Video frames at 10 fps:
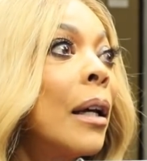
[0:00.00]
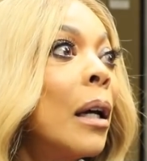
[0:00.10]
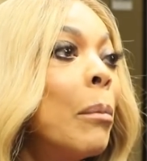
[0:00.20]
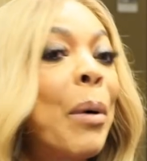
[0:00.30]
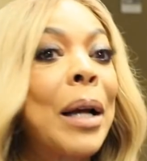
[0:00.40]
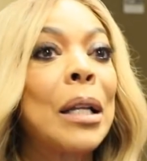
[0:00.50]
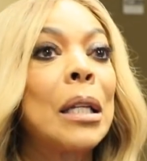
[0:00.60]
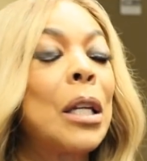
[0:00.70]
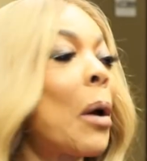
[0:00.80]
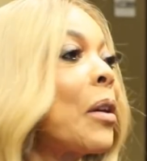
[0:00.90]
But
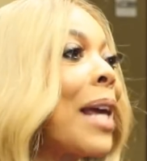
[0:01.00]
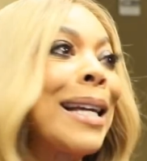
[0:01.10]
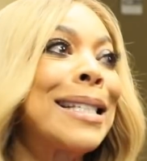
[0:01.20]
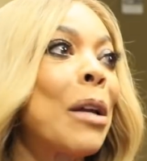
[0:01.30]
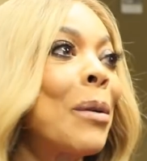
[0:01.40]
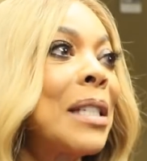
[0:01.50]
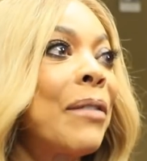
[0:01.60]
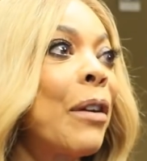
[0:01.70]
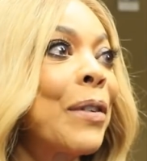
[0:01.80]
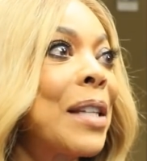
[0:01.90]
you can't stay on
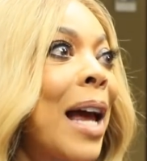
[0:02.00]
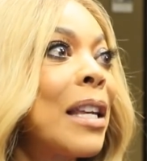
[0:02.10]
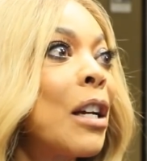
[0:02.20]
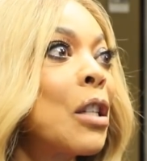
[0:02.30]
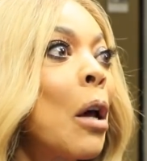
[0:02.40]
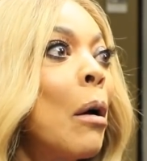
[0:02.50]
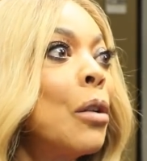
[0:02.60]
TV for 10 years